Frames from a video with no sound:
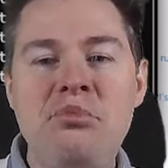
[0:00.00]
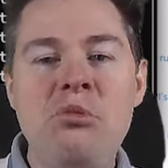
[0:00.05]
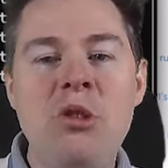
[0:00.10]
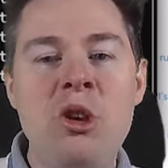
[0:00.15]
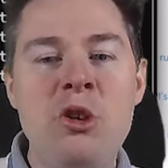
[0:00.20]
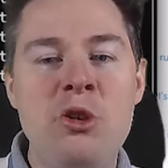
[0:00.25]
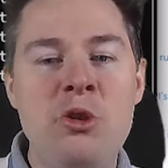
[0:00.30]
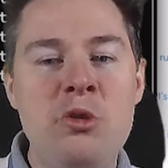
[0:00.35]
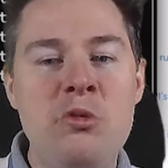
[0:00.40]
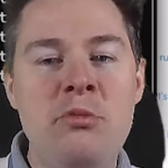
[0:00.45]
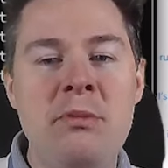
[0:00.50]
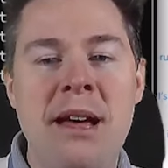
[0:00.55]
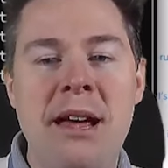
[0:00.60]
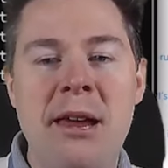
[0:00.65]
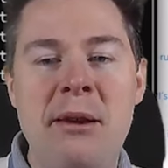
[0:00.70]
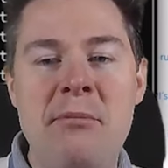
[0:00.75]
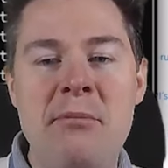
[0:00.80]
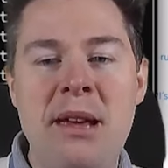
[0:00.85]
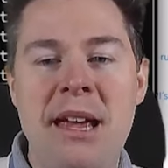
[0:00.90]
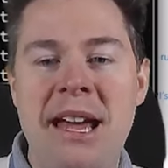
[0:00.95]
You
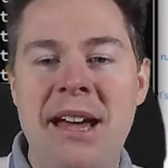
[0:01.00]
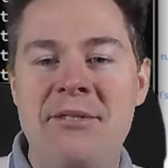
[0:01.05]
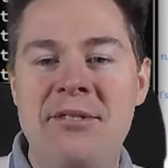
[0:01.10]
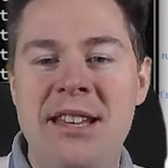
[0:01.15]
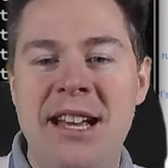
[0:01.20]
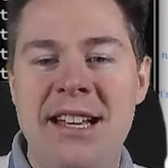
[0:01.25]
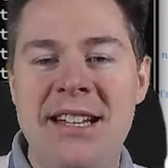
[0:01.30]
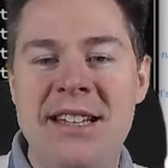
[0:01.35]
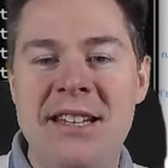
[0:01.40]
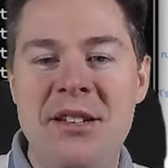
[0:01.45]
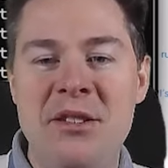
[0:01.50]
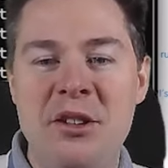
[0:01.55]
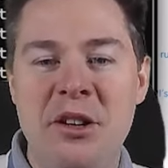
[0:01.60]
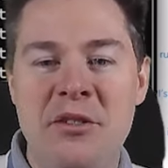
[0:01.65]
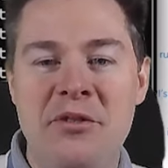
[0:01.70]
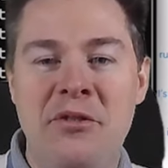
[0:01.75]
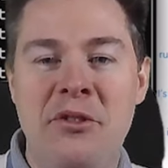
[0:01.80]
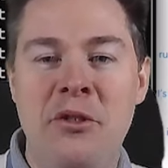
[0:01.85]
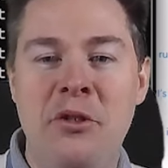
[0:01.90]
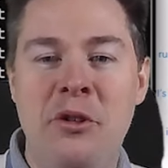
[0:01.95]
maybe have
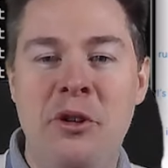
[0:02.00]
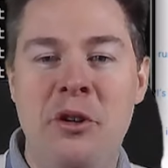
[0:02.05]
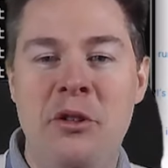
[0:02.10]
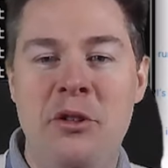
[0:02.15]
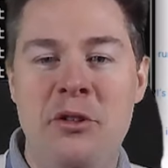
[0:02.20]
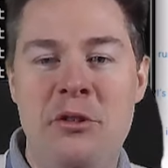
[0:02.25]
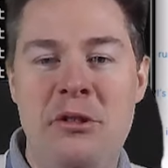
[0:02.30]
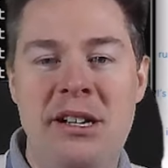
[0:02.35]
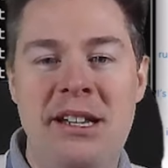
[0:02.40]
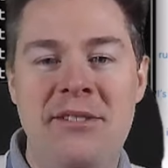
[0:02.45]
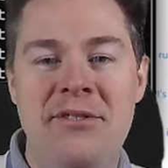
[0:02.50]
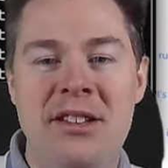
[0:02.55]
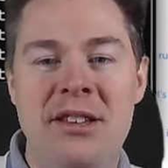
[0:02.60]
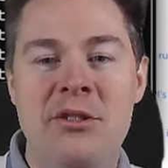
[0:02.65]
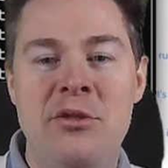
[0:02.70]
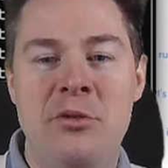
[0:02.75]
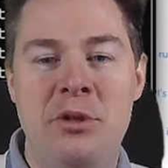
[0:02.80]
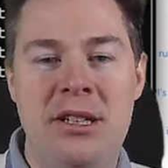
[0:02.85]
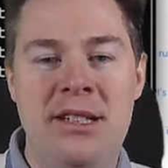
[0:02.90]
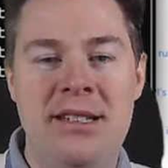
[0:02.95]
19.4 or even
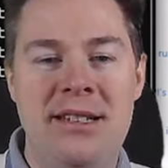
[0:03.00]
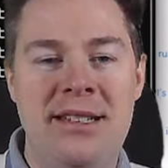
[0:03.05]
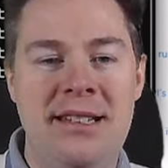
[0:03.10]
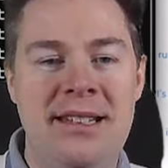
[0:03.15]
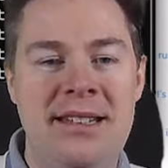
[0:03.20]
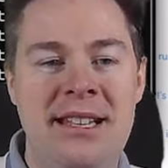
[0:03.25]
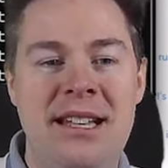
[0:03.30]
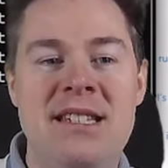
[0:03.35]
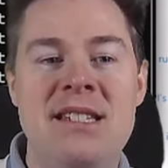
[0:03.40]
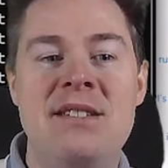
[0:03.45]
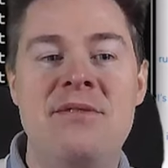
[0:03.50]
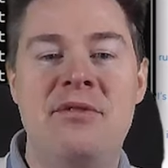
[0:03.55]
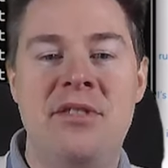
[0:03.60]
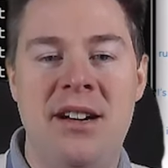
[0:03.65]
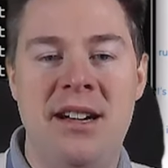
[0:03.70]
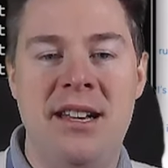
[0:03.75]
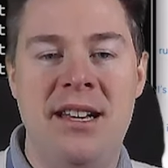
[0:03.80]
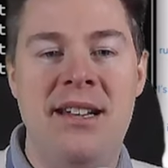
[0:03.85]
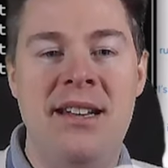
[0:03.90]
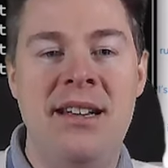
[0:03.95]
20. That's
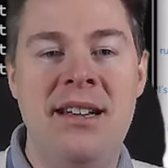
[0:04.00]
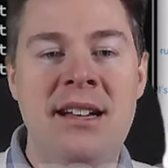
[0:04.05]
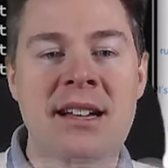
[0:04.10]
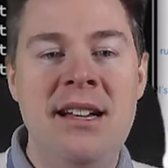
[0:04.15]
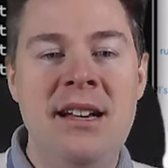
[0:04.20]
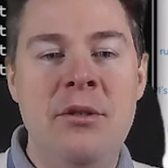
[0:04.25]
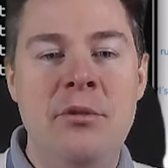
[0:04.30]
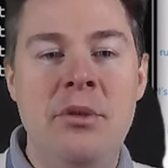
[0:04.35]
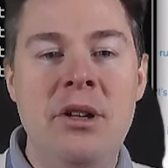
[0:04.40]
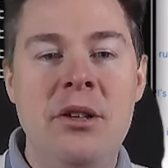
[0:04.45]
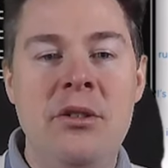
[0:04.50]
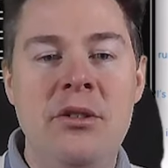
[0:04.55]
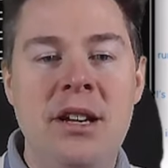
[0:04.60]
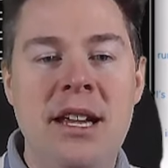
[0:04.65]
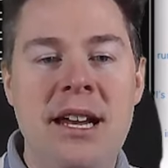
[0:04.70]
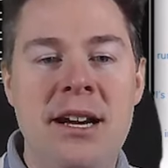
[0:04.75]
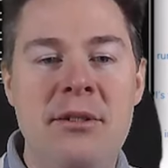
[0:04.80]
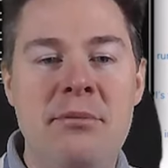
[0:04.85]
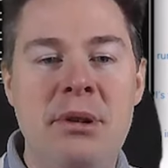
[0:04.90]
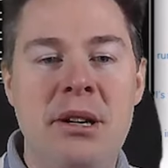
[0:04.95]
fine. We don't
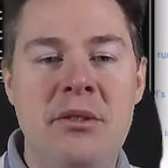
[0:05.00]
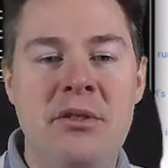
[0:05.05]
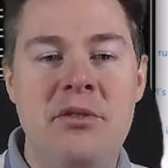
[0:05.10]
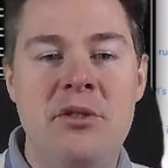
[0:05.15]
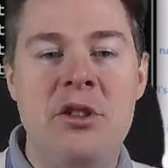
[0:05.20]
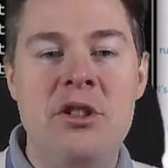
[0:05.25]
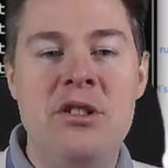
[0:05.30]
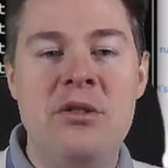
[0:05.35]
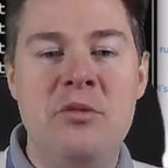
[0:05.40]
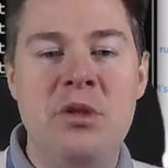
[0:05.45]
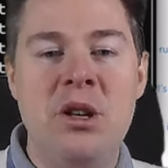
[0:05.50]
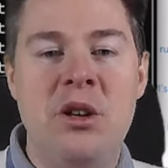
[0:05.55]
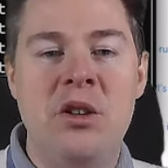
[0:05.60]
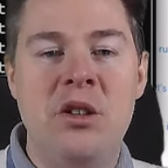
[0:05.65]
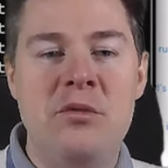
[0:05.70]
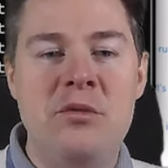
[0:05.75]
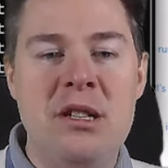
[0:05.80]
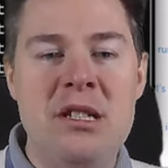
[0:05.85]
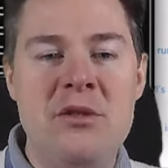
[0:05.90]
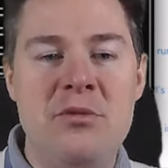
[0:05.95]
care about version. We
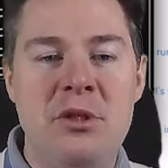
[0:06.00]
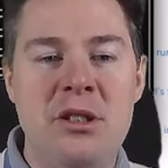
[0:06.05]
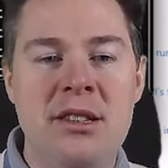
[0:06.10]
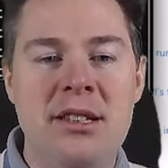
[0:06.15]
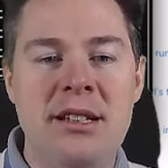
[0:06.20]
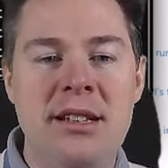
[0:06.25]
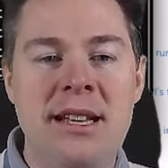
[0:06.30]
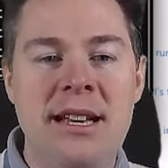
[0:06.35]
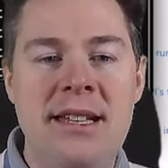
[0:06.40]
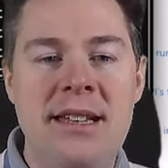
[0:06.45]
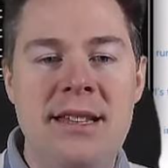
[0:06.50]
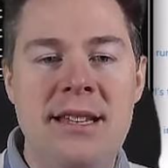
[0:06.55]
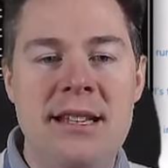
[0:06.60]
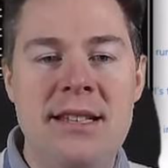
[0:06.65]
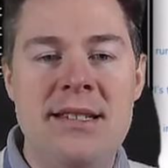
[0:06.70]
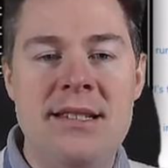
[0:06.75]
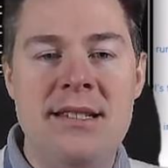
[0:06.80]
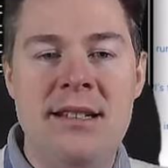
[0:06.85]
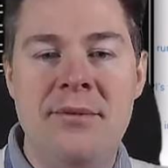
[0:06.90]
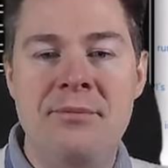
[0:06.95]
always want the
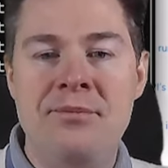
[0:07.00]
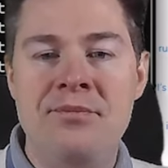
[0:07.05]
latest.